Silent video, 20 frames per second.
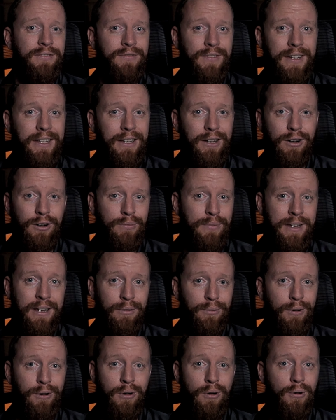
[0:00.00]
video
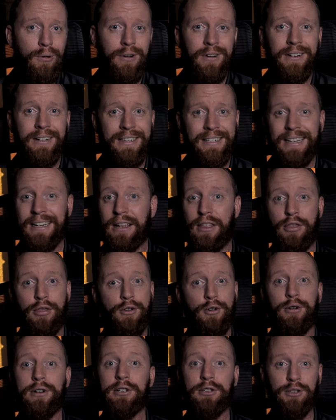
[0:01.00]
being recorded is like
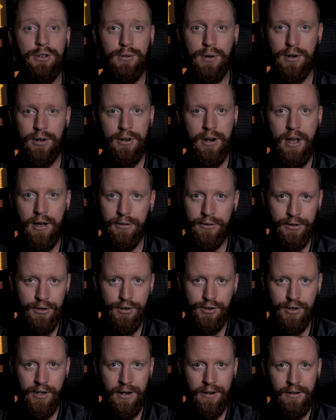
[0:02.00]
$3,200 a
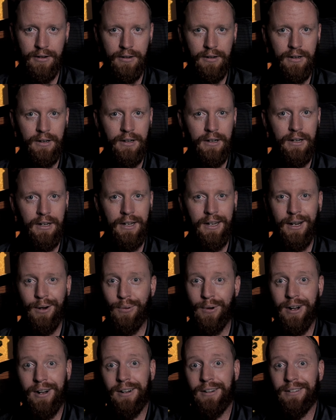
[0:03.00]
share.
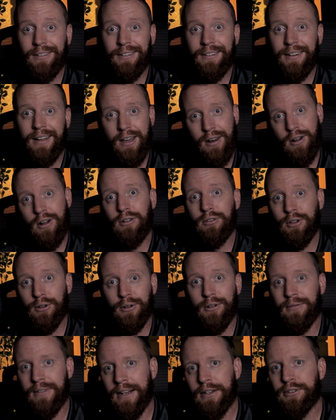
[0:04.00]
Well, not all new
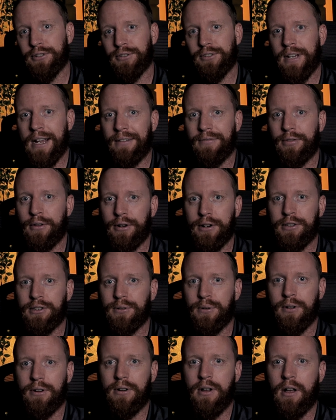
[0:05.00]
investors have
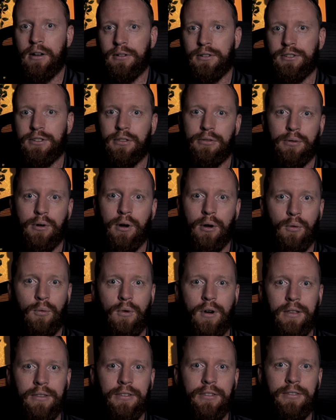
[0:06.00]
$3,200 to throw at
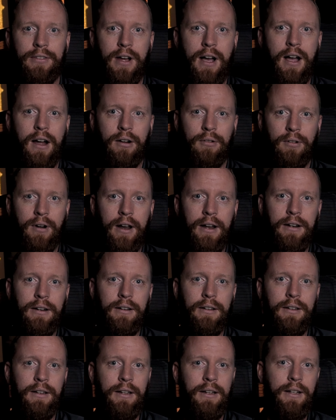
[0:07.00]
one stock, right?
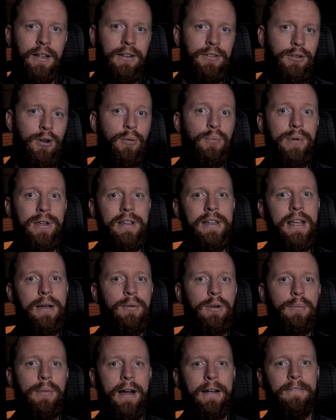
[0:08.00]
So being able
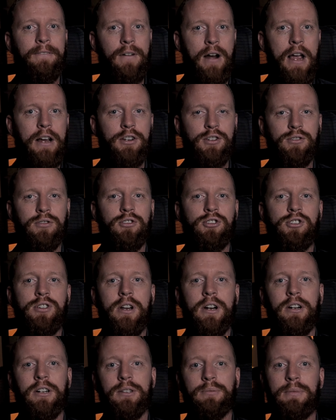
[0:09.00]
to buy fractional
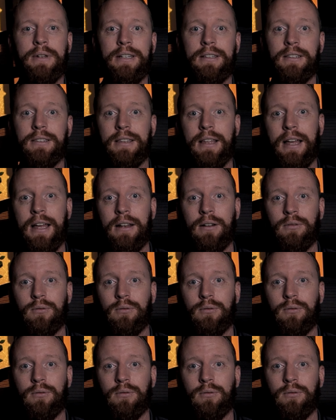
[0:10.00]
shares means that